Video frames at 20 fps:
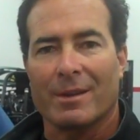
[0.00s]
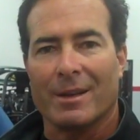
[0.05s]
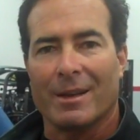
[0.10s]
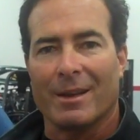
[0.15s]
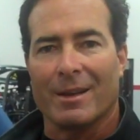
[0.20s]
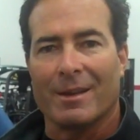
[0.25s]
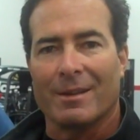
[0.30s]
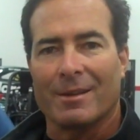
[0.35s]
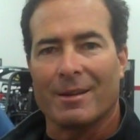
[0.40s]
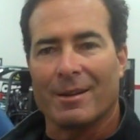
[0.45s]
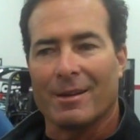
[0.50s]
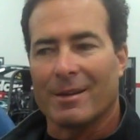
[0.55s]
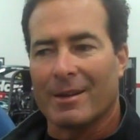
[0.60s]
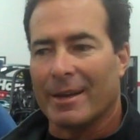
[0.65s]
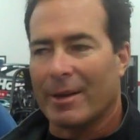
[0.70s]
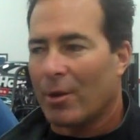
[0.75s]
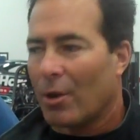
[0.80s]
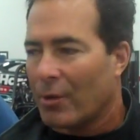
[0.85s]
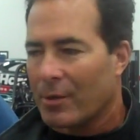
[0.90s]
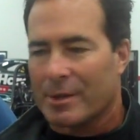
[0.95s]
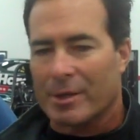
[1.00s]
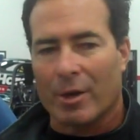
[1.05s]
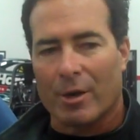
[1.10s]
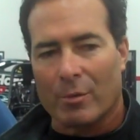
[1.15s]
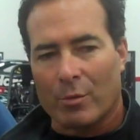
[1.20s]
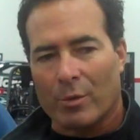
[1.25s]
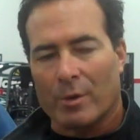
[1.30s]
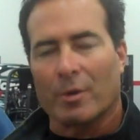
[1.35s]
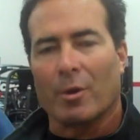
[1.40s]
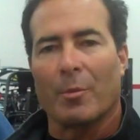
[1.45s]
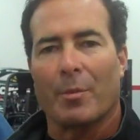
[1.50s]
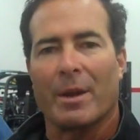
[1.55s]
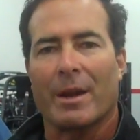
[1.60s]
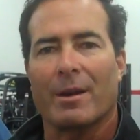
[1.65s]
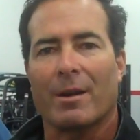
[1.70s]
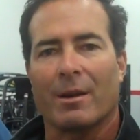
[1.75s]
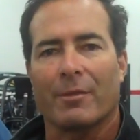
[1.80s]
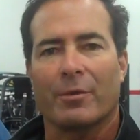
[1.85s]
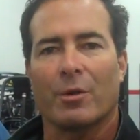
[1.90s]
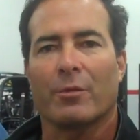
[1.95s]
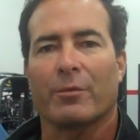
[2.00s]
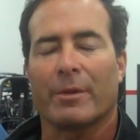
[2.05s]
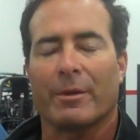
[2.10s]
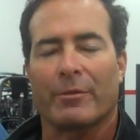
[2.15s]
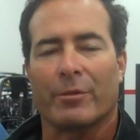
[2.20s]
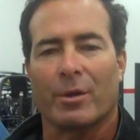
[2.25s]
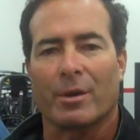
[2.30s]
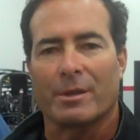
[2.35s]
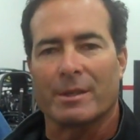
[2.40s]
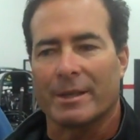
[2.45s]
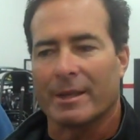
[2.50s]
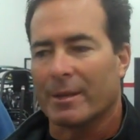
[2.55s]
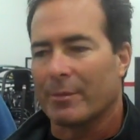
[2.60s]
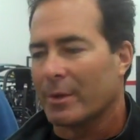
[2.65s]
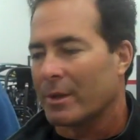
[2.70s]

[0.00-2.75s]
and all this hard work will pay off hopefully for our team.